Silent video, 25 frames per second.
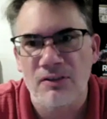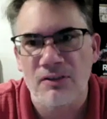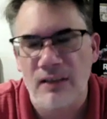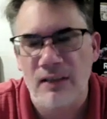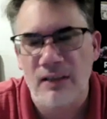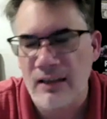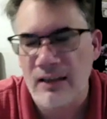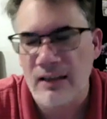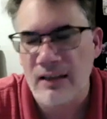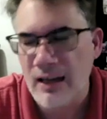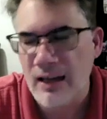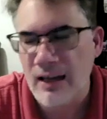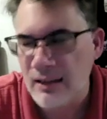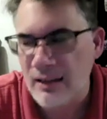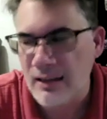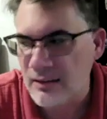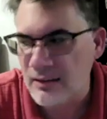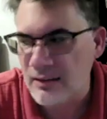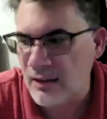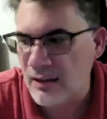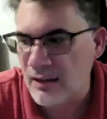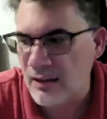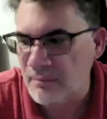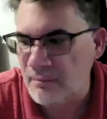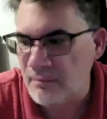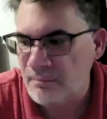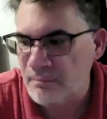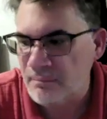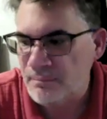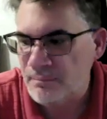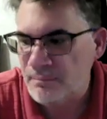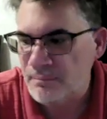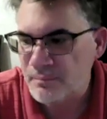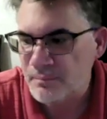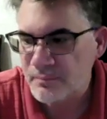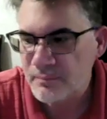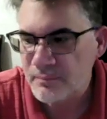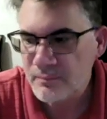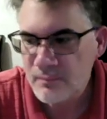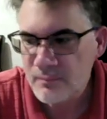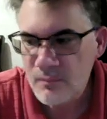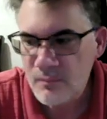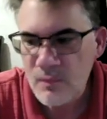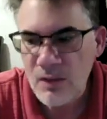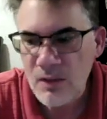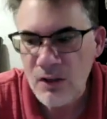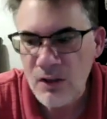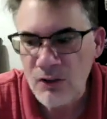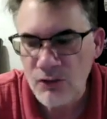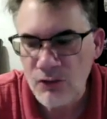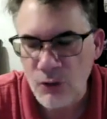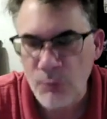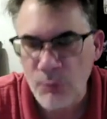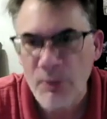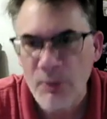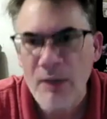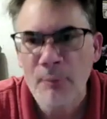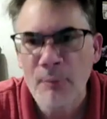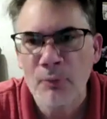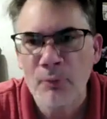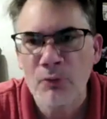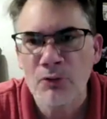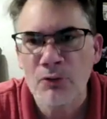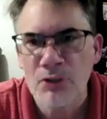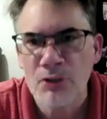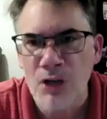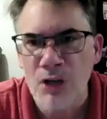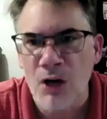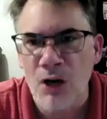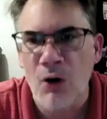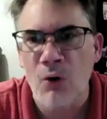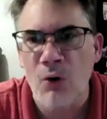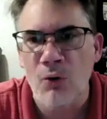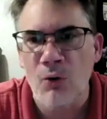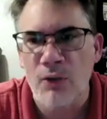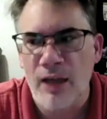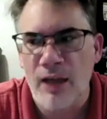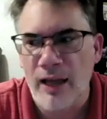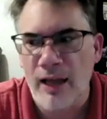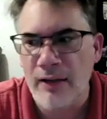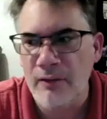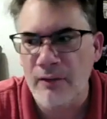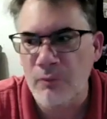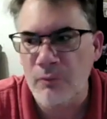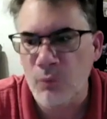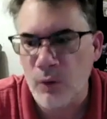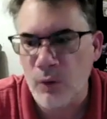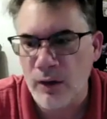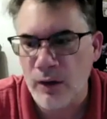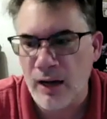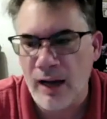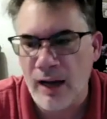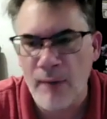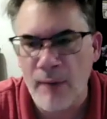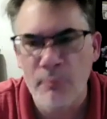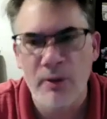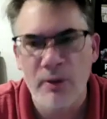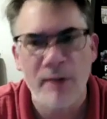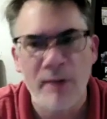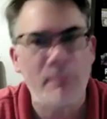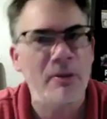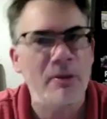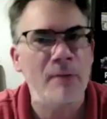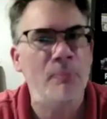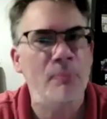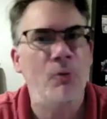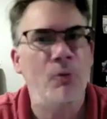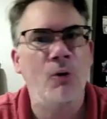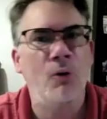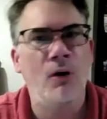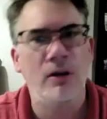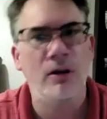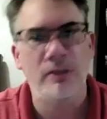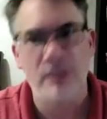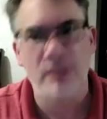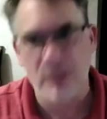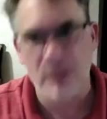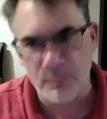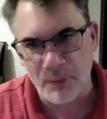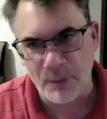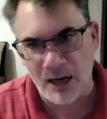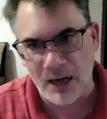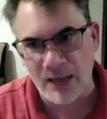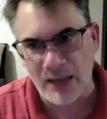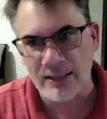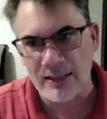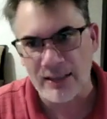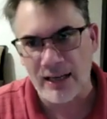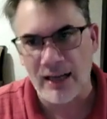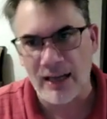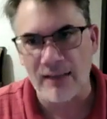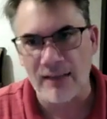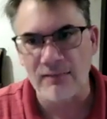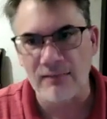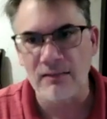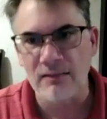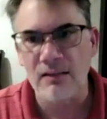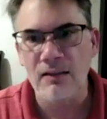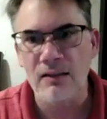and and uh, so people know that when I bring people onto the podcast,